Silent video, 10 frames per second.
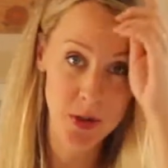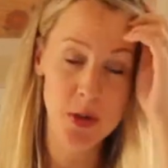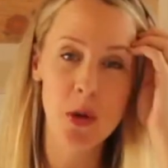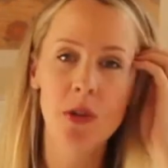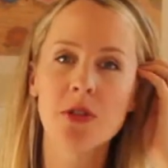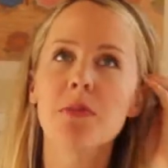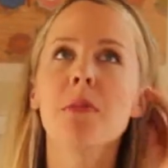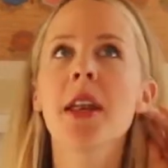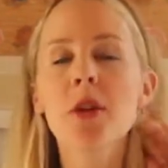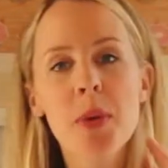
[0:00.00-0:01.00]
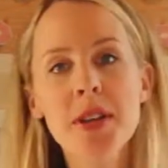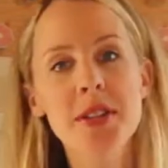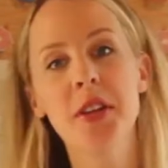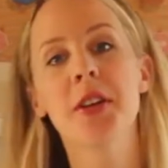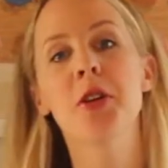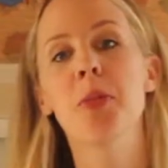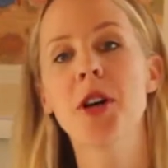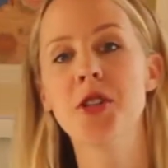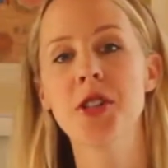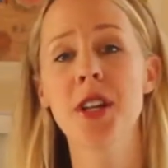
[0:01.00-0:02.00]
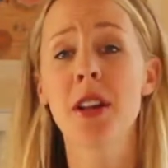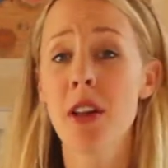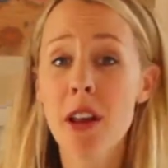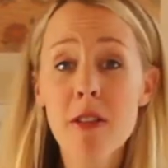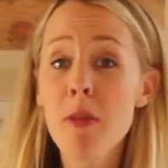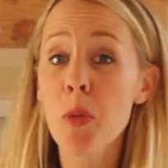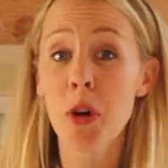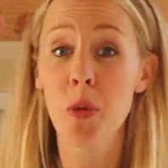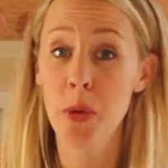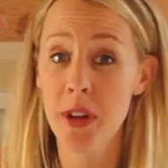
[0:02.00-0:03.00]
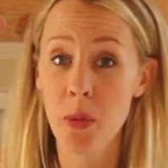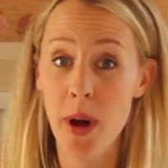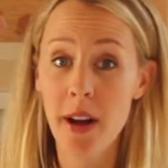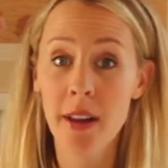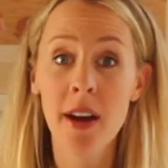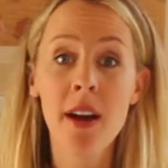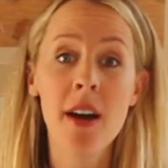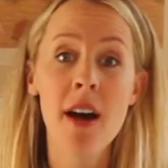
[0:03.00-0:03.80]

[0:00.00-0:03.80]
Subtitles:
So there's many ways to clean your brushes, and a lot of them work really well.